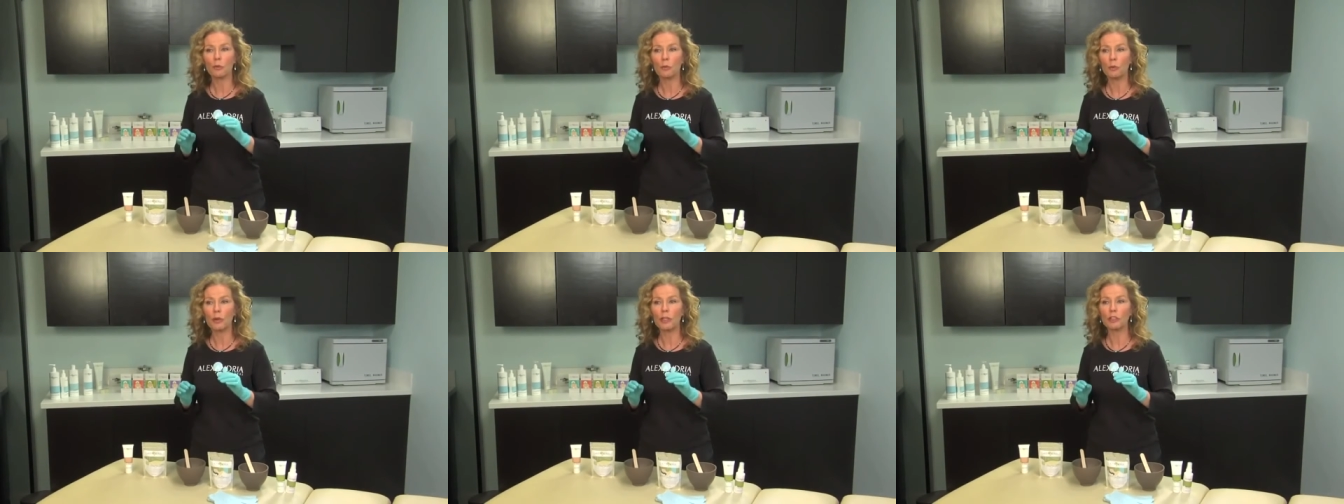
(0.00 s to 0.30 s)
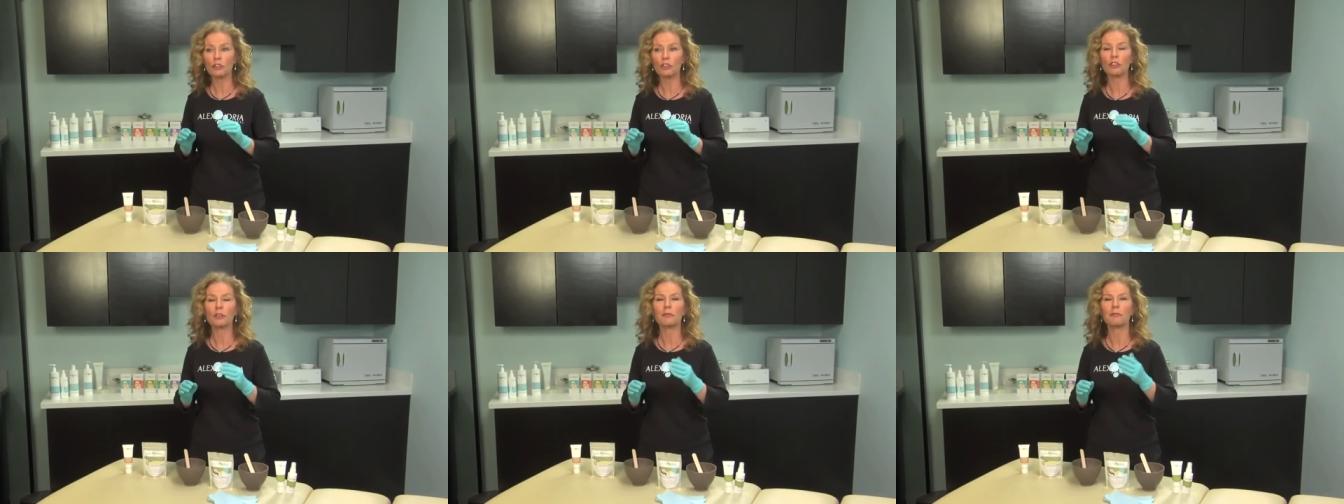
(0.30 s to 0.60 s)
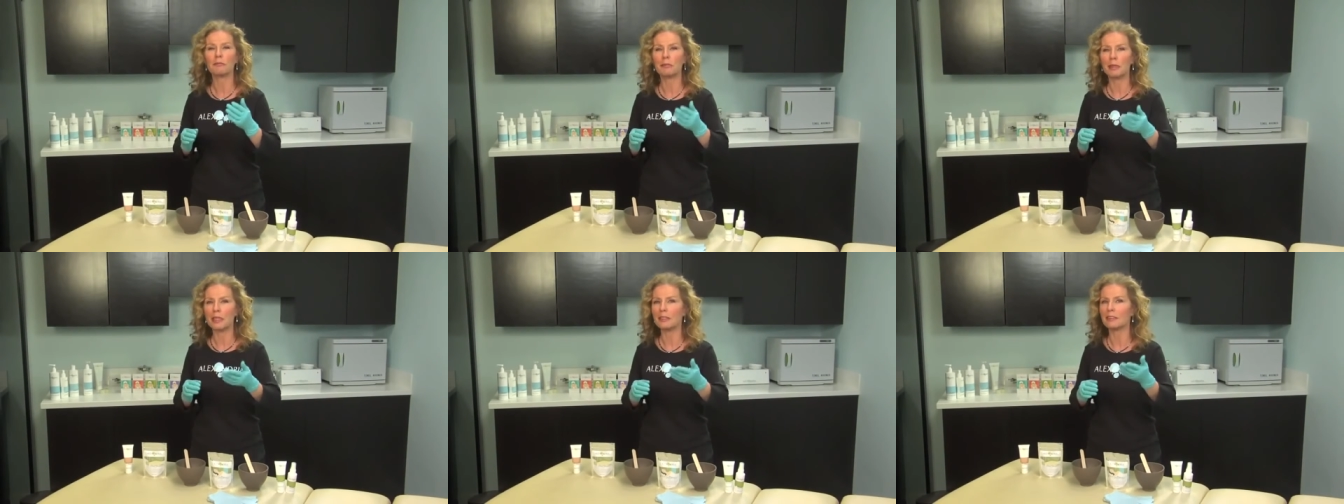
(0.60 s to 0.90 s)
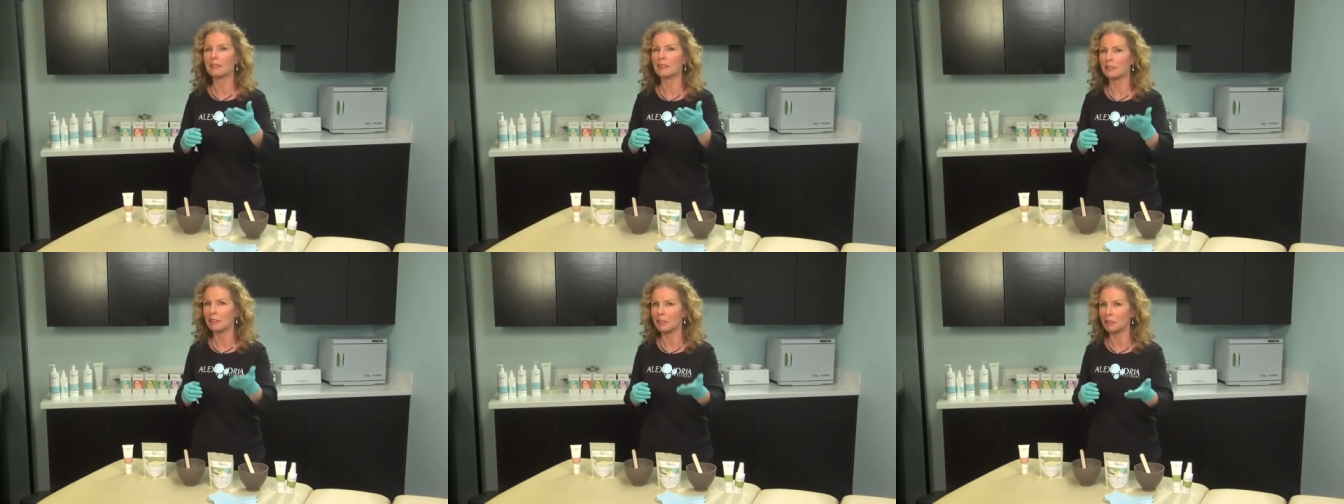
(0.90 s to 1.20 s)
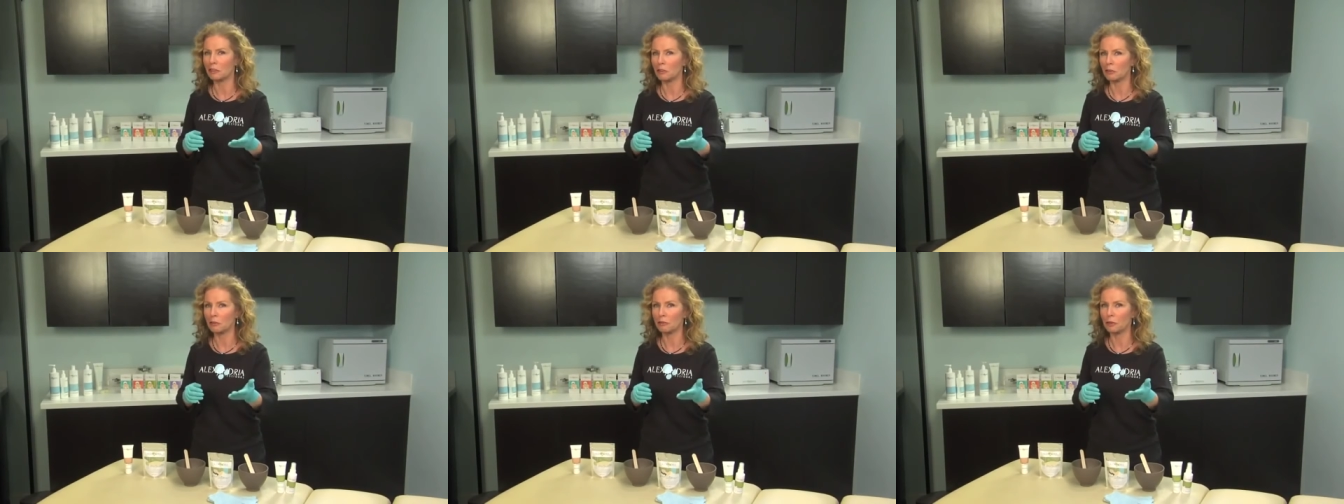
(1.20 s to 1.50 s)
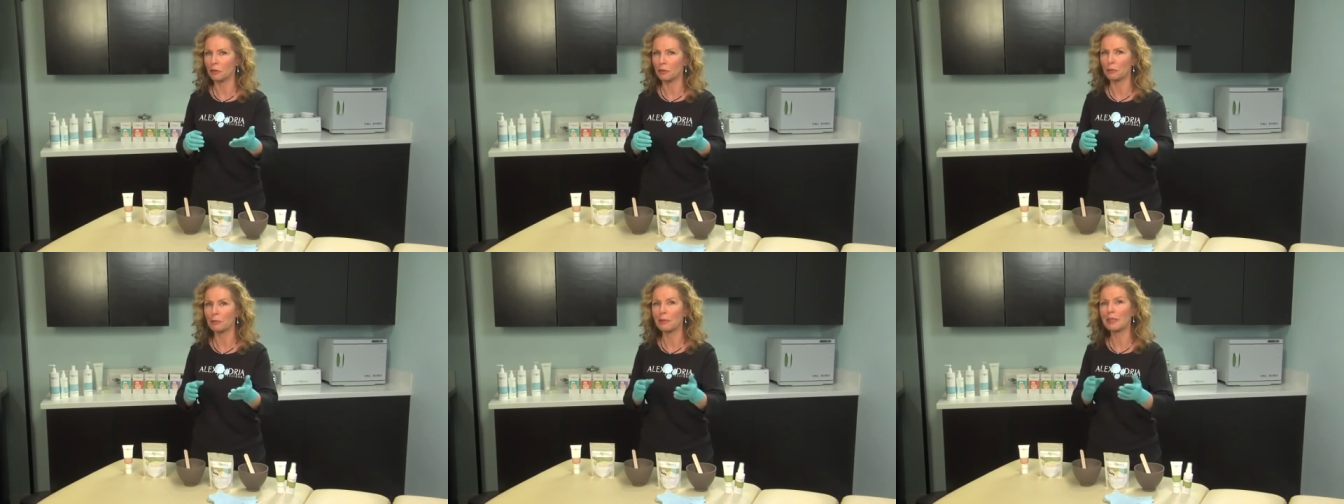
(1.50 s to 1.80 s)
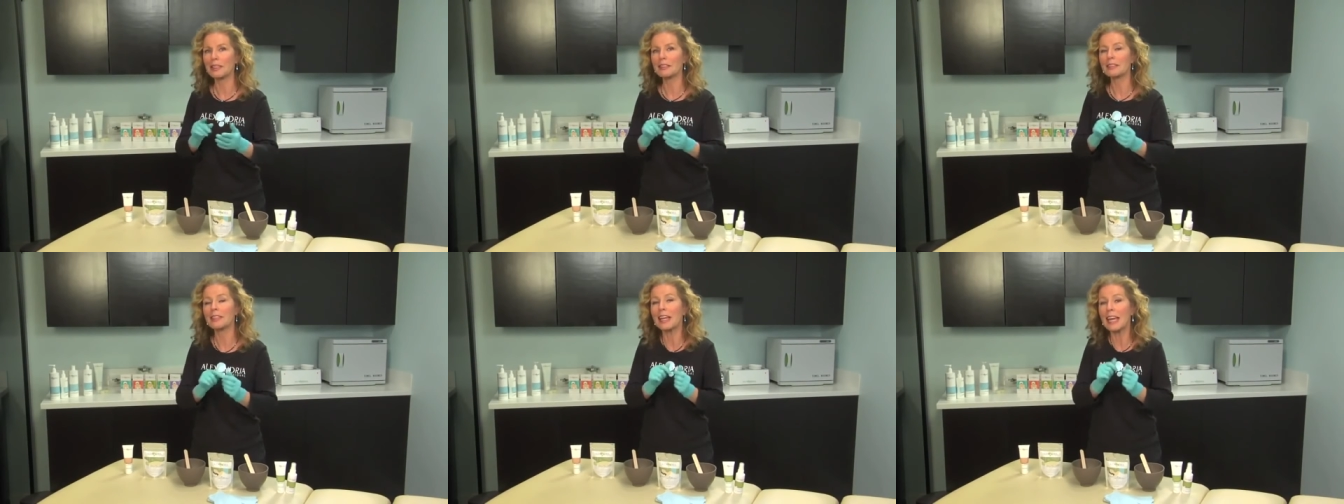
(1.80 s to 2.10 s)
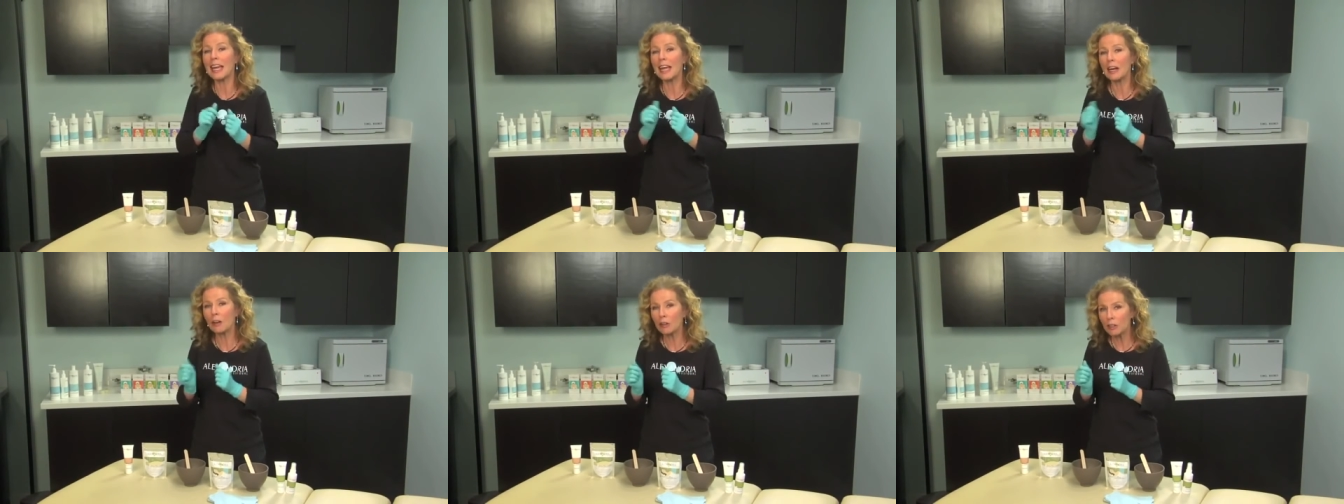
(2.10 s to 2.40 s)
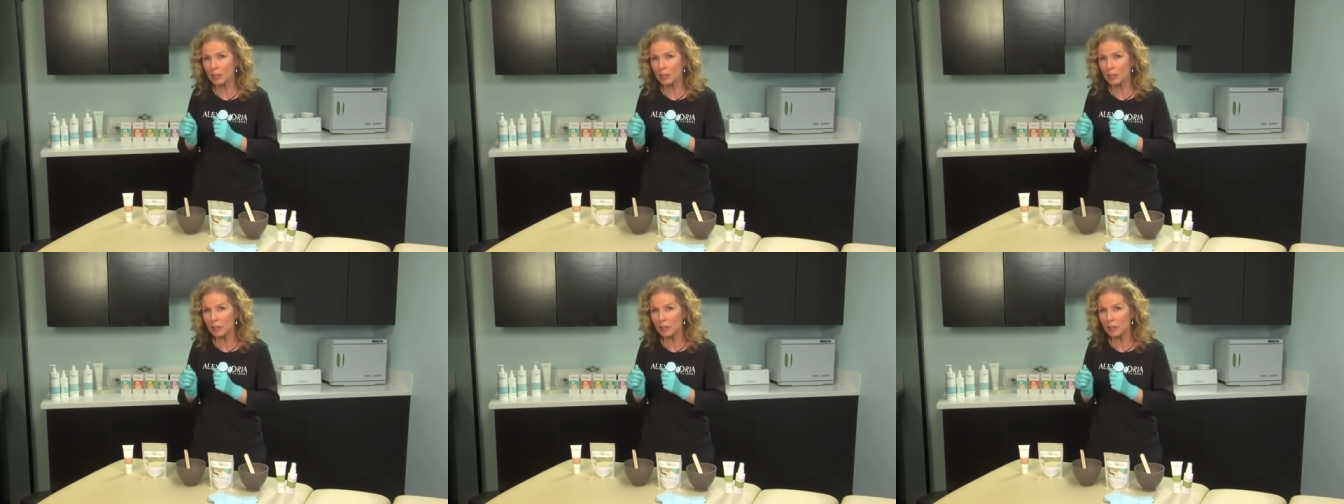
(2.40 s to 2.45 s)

which means it's easier for you because the hair